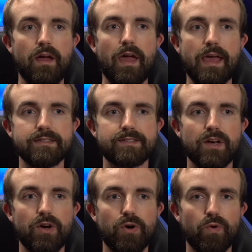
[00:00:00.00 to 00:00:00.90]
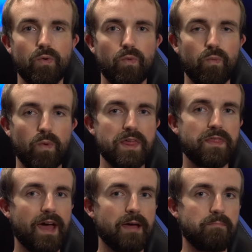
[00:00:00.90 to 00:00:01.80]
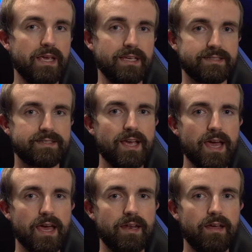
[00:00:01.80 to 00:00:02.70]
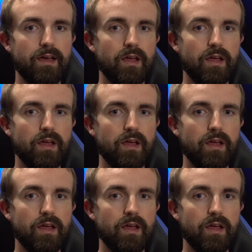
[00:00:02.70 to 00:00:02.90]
and so with that being said,